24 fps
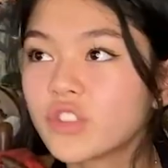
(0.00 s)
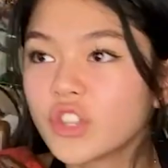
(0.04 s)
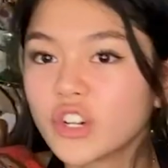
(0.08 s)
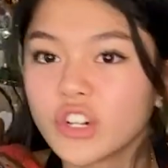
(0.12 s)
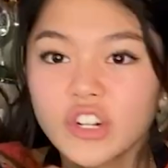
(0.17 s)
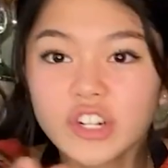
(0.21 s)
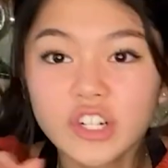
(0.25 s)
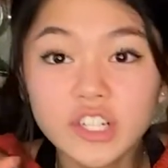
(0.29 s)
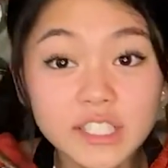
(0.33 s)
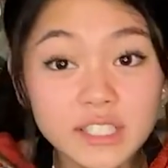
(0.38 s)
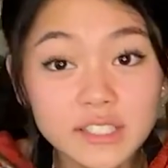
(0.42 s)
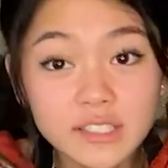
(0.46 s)

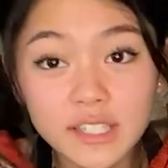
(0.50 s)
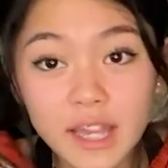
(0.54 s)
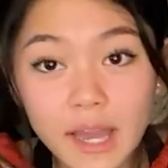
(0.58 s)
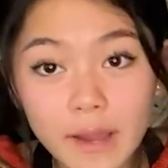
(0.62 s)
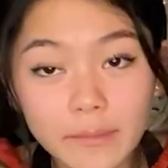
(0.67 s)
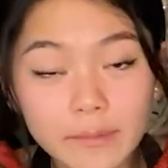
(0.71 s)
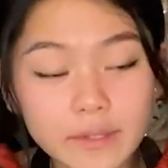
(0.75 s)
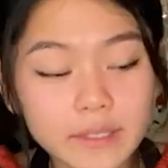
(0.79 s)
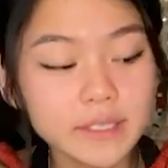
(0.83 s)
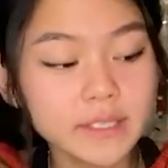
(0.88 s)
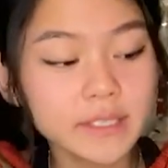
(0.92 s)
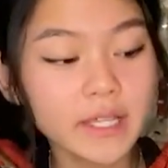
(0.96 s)
thirds, I
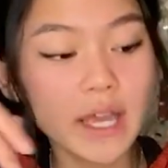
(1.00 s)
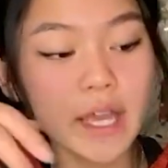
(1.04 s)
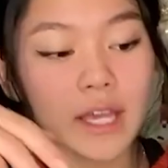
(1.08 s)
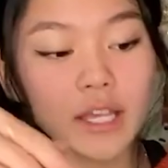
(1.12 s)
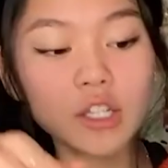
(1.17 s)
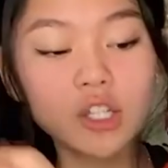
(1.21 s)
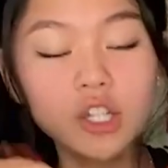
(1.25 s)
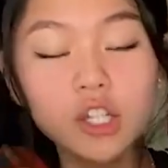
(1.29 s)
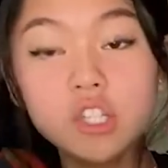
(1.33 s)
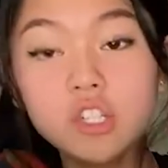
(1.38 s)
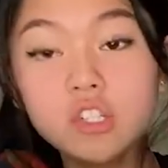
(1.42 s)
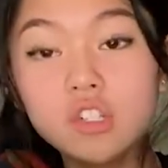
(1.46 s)
would say,
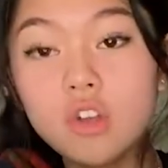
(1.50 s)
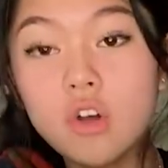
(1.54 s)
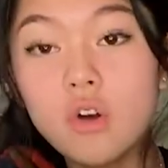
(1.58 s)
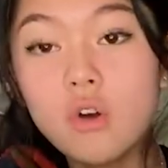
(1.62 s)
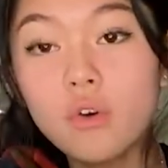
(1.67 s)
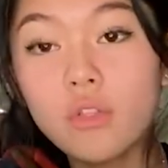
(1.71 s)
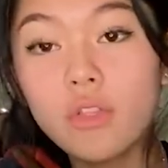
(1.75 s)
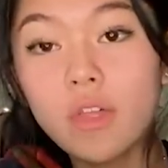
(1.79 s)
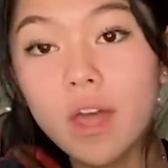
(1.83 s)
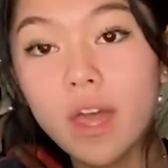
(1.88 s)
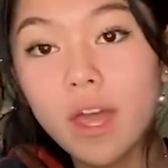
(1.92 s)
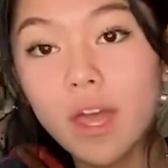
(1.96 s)
just
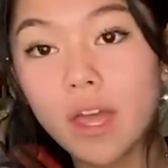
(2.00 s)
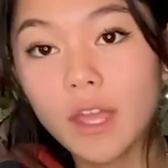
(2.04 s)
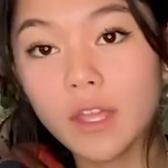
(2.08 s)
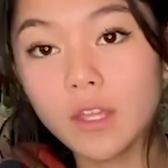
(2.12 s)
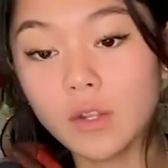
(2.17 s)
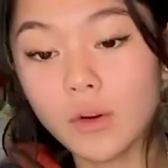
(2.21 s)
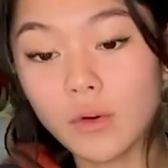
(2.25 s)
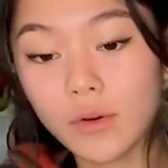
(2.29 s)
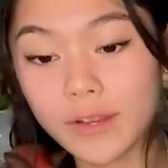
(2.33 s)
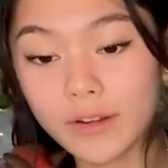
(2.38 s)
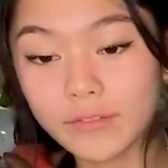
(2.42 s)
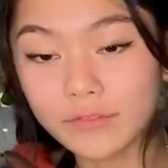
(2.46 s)
so that you
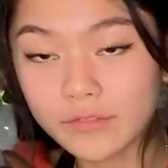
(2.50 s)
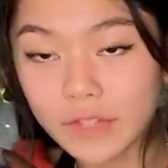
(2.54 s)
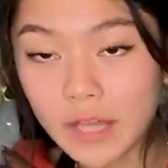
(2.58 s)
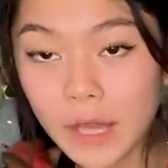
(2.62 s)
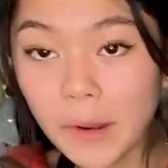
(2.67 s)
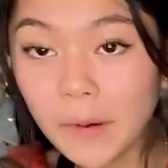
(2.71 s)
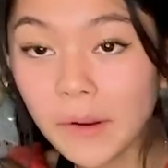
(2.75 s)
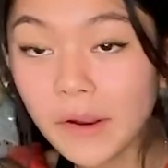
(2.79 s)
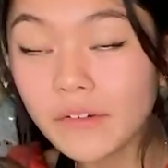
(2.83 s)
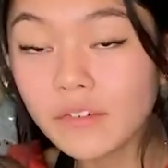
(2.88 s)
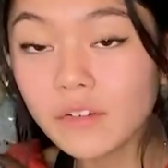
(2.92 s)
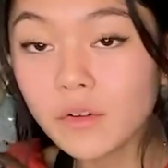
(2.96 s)
don't get
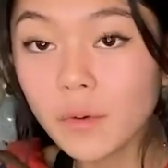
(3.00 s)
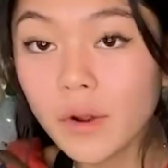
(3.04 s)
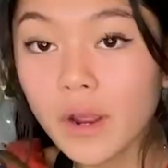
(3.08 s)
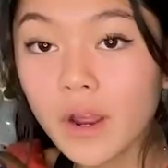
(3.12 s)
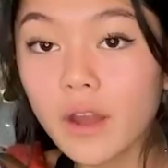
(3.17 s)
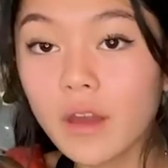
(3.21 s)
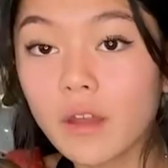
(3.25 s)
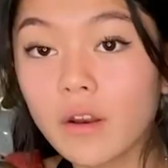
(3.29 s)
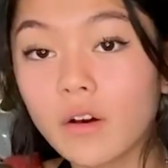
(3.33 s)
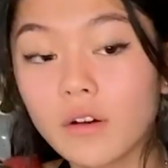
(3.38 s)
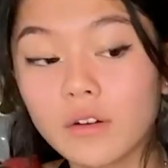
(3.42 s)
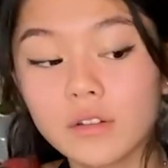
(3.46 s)
flour everywhere
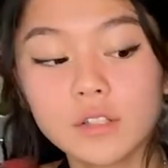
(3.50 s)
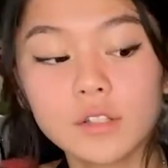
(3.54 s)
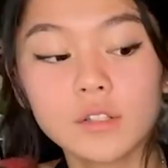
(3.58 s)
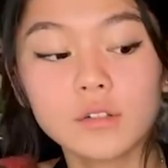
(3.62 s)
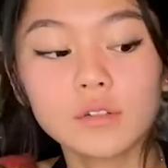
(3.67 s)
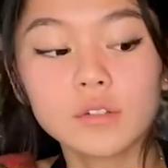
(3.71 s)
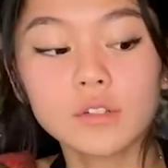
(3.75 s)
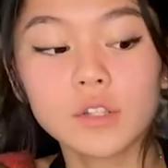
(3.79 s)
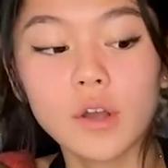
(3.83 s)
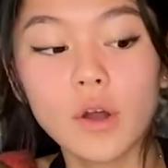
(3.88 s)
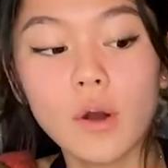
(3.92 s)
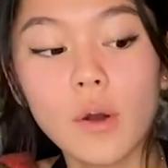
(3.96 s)
and also
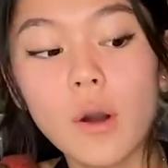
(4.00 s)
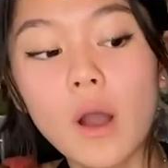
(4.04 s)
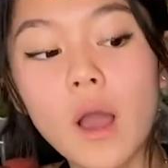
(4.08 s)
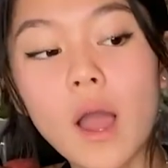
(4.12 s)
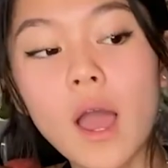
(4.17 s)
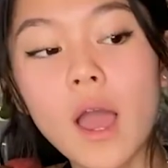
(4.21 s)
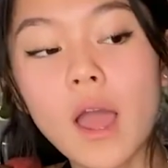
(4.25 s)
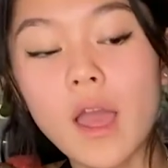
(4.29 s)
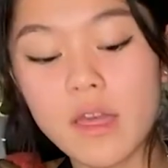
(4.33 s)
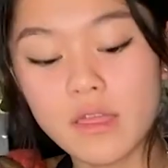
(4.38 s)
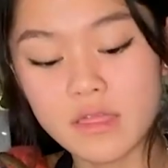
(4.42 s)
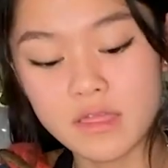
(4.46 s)
so
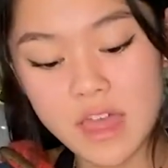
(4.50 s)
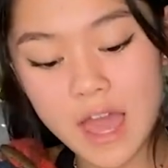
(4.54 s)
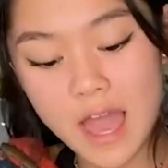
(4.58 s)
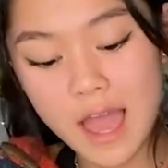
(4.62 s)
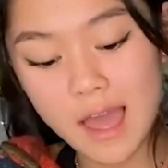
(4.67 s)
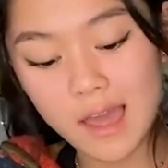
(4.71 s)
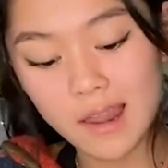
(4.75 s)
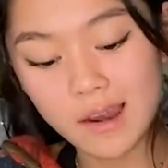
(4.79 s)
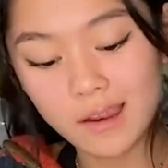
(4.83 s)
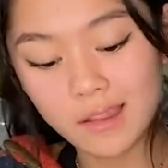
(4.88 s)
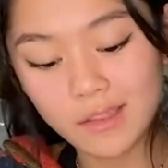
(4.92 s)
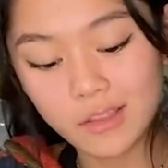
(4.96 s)

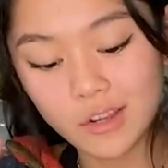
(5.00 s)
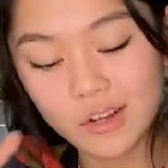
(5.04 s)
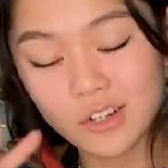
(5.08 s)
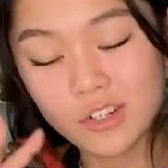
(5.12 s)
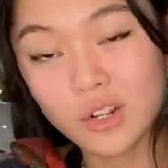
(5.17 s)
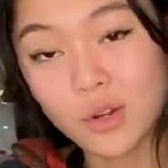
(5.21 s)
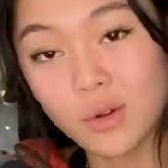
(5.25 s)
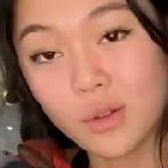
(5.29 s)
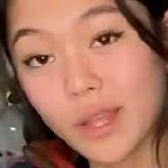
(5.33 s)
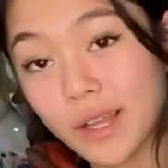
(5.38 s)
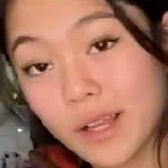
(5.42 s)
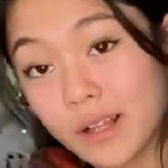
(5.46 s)
that there's
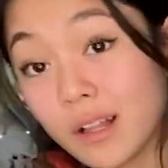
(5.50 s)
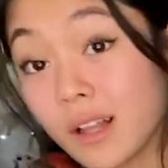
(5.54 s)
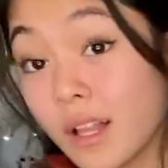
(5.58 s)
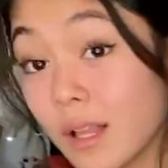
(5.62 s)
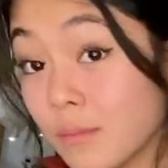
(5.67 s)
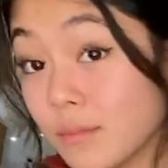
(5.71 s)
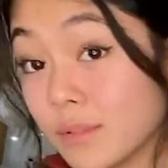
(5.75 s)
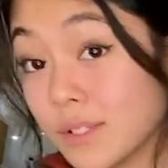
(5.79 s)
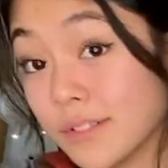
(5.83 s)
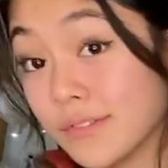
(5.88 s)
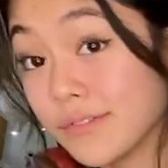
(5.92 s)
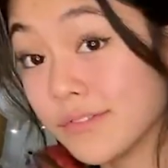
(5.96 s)
no like
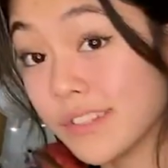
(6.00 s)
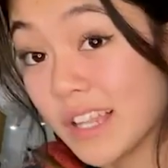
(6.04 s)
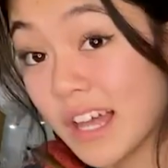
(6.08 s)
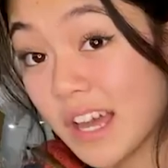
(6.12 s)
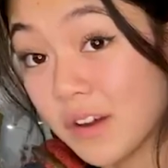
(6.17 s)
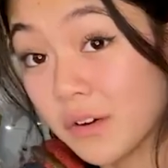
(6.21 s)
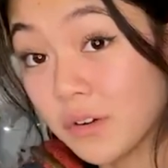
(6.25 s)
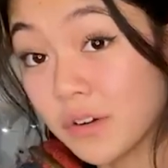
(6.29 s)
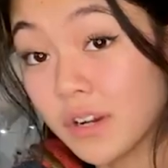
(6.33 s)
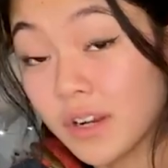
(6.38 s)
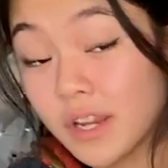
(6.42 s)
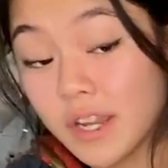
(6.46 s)
clumps of
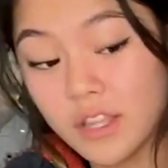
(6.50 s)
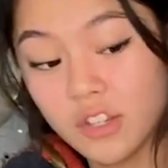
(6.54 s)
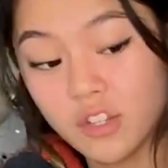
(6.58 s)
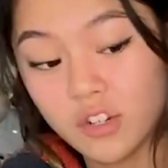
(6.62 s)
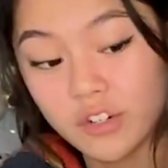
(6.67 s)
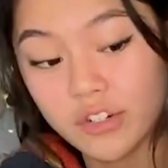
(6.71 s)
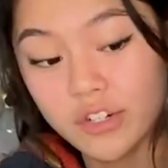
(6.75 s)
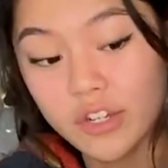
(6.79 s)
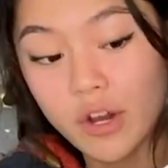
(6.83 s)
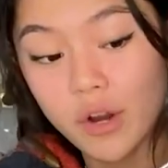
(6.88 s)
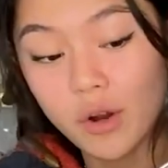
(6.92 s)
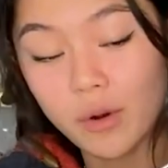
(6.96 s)
flour in your
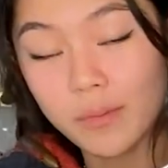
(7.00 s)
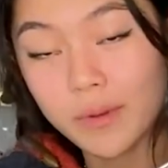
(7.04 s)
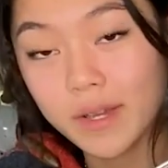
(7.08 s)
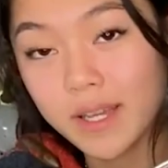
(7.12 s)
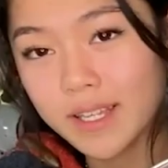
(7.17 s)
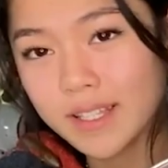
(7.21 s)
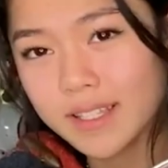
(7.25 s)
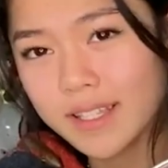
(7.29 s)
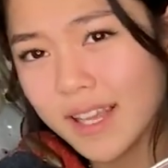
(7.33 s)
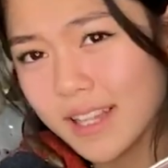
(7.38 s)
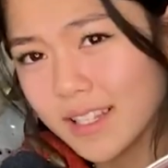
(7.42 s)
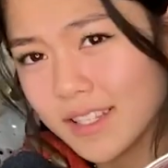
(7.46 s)
dough
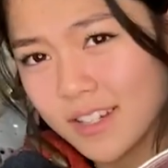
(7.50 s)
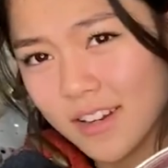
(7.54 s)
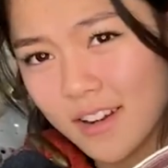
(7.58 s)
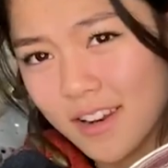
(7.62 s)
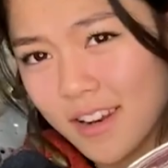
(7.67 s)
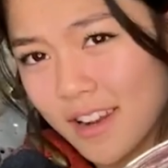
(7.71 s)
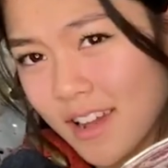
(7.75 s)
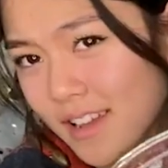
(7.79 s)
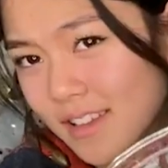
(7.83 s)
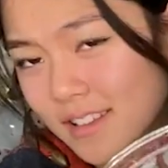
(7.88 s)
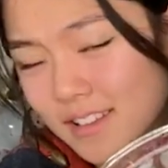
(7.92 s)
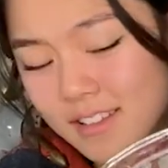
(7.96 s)
because that's not
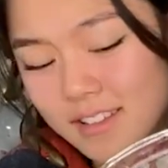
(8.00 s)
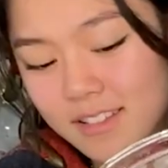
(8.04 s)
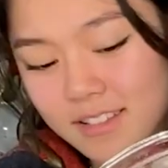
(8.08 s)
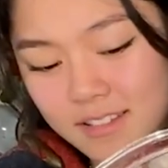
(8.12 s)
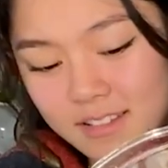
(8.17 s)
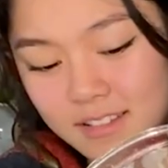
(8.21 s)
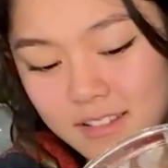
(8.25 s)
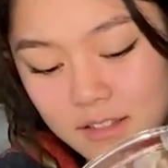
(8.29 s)
nice.